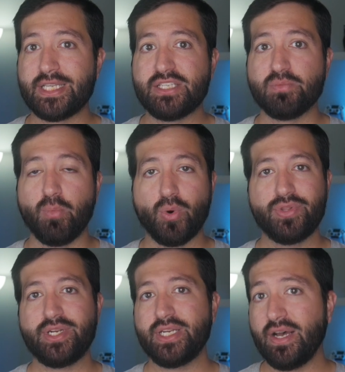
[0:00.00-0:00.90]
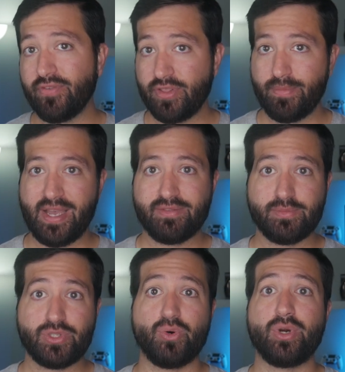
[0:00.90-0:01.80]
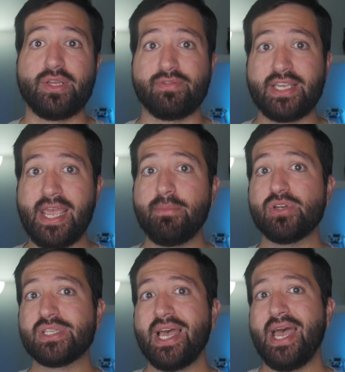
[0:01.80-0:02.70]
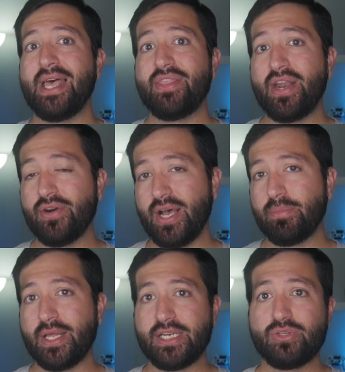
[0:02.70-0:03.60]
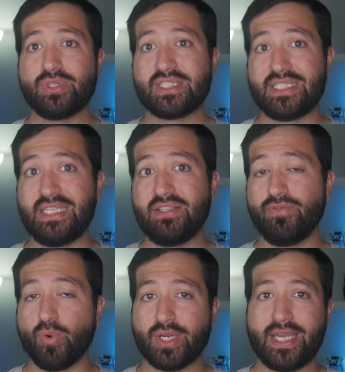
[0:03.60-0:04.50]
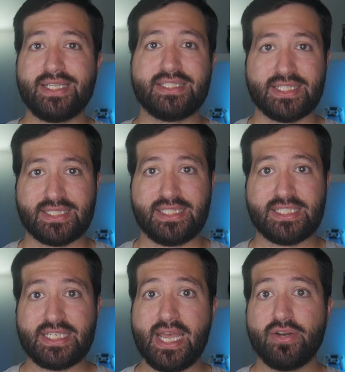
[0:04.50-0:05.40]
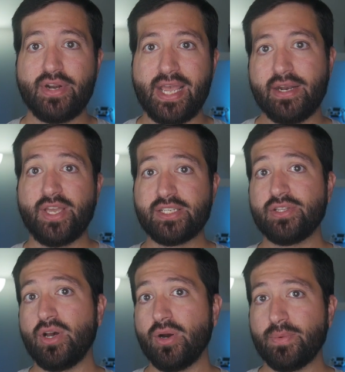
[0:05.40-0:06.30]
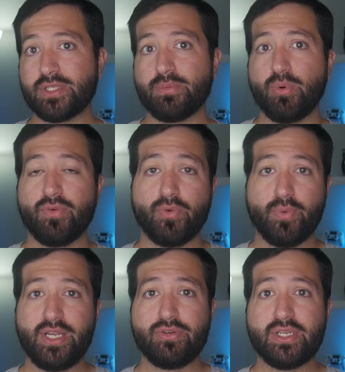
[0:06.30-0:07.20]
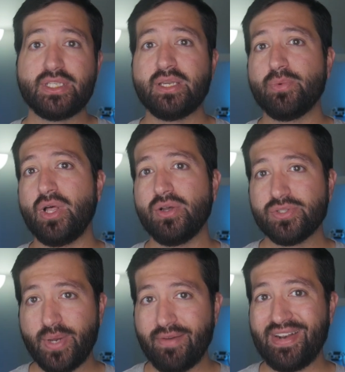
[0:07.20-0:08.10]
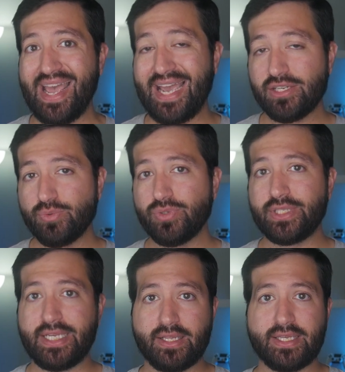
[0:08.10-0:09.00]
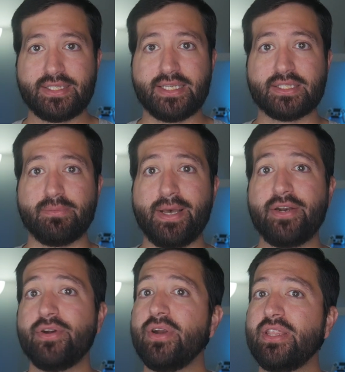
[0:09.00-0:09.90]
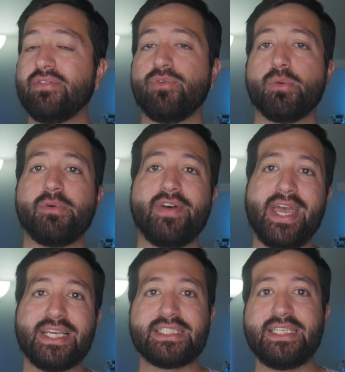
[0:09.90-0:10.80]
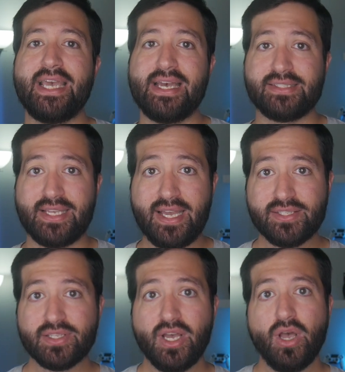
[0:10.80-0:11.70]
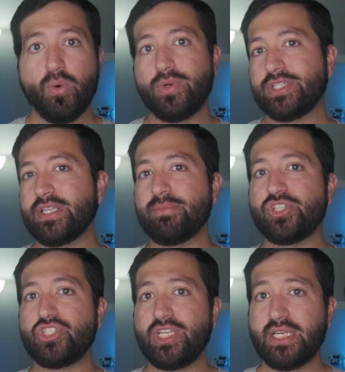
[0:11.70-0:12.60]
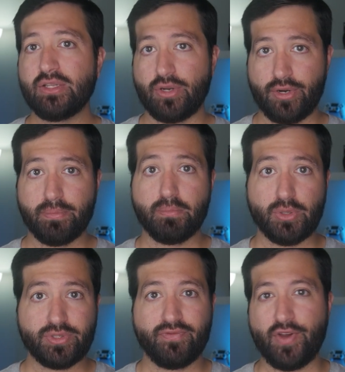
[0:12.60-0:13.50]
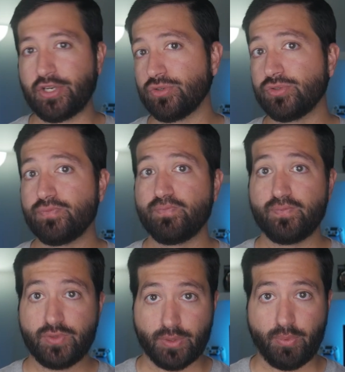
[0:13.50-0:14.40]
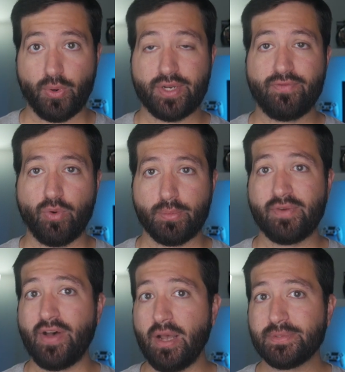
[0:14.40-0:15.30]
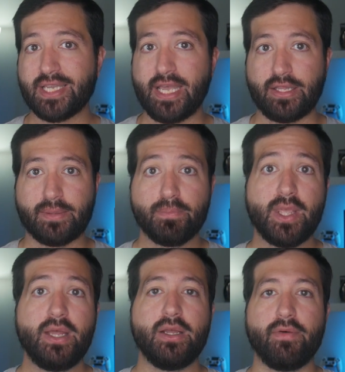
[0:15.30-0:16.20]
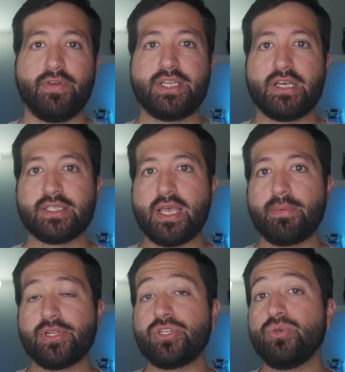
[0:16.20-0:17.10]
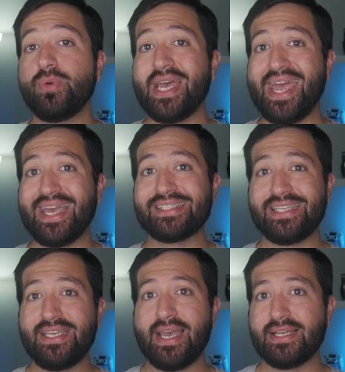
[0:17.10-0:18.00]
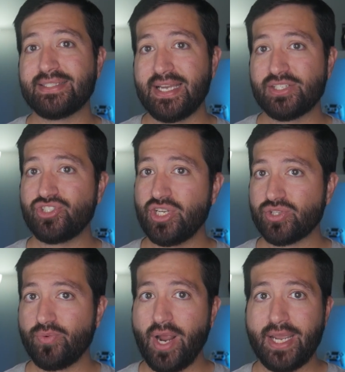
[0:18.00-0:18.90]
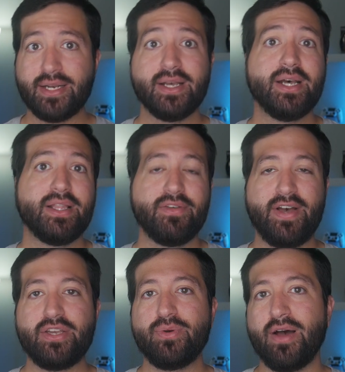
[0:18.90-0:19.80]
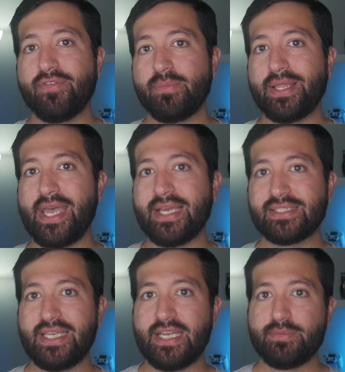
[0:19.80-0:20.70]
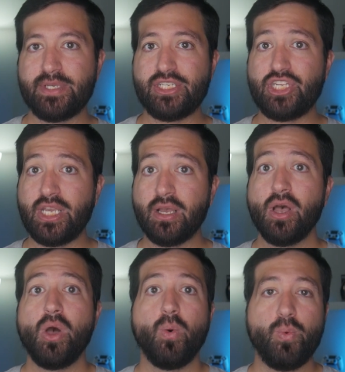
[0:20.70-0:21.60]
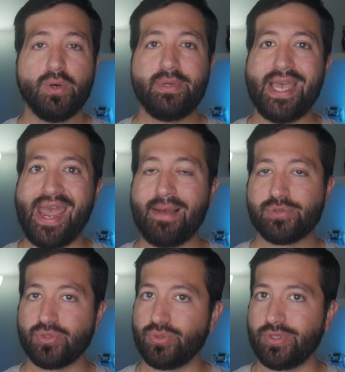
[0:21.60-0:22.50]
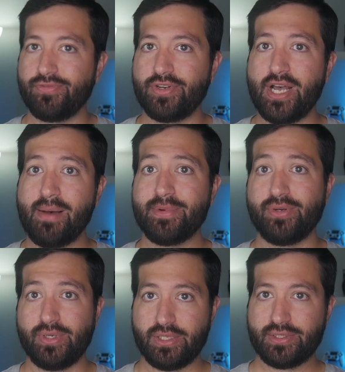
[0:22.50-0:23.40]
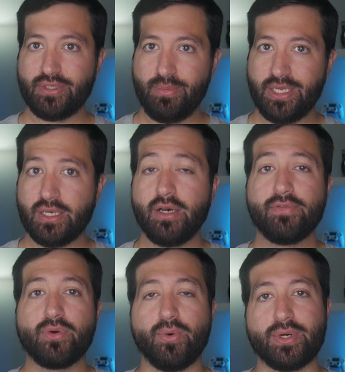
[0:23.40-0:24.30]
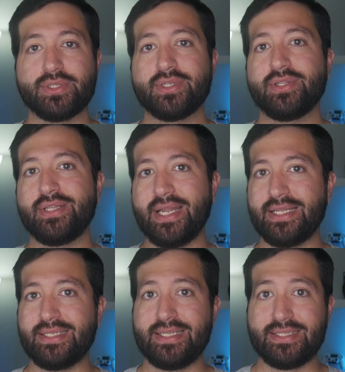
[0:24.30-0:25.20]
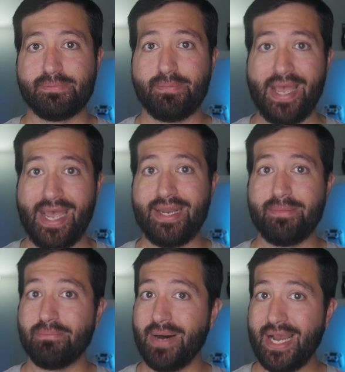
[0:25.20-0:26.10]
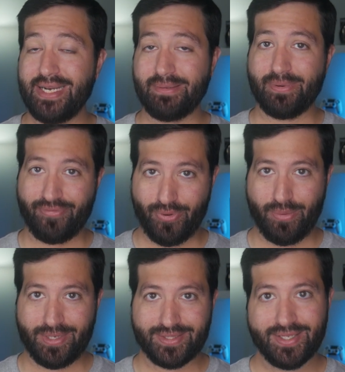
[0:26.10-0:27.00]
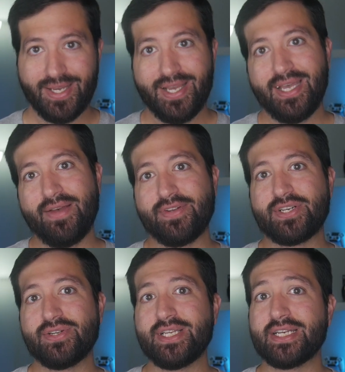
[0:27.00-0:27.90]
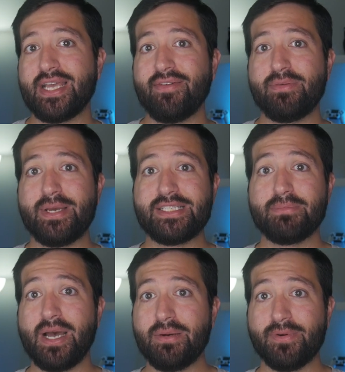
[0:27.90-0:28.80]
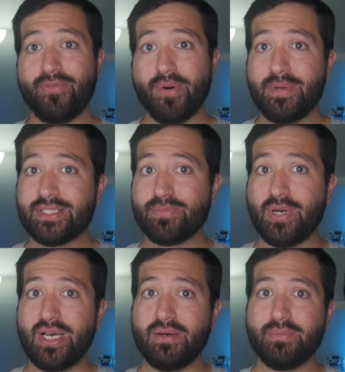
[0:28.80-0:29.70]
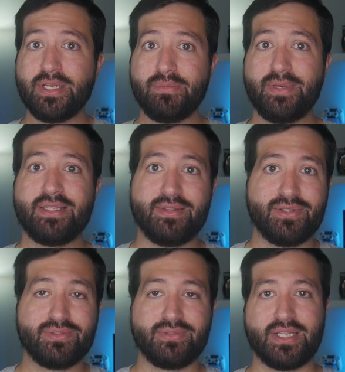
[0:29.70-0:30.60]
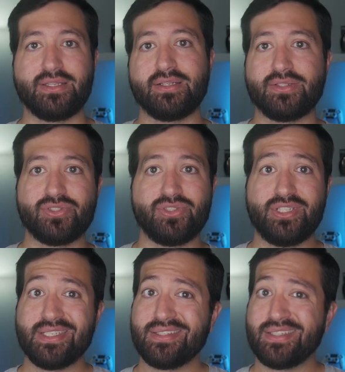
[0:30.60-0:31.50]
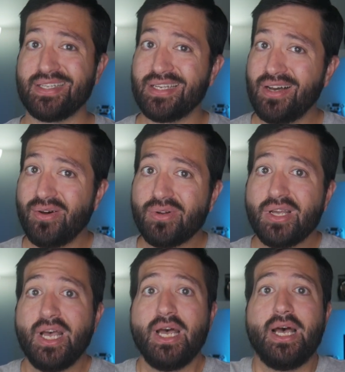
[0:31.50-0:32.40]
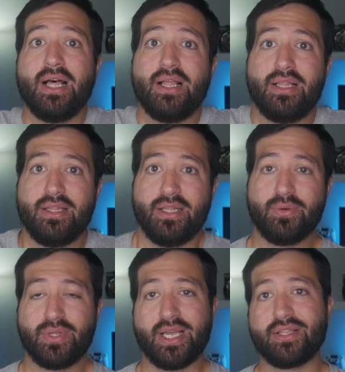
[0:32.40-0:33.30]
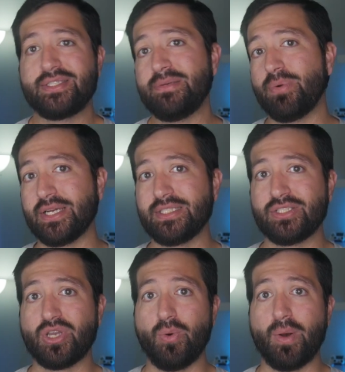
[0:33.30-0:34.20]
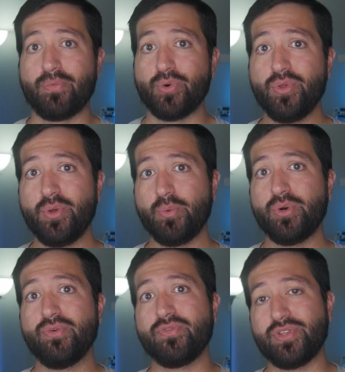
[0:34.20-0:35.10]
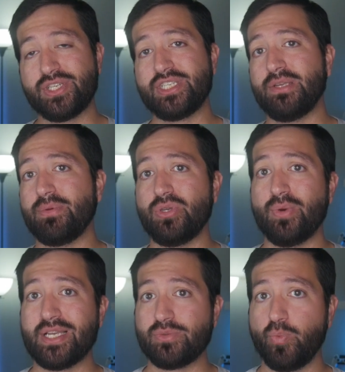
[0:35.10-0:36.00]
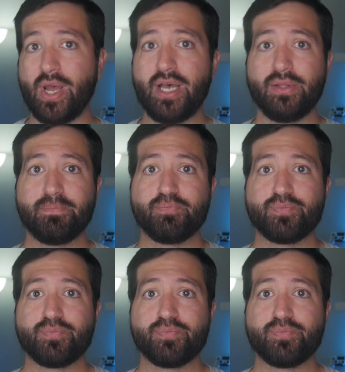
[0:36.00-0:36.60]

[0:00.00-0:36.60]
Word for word: is more than enough for the vast majority of gamers that are not planning to exceed the 4K 60 standard, and thanks to the hardware support for ray tracing, it will also have an actual DLSS competitor in the form of XeSS, which is a machine-learned motion vectors supported form of upscaling. Now, if Intel is able to do XeSS just right, the value offered by the Xe HPG will be absolutely phenomenal, assuming, of course, that it is bad at mining performance. If it turns out to have an amazing mining performance, well, we admit there's nothing to suggest that they don't, then we'll likely see prices go up the roof for this GPU as well.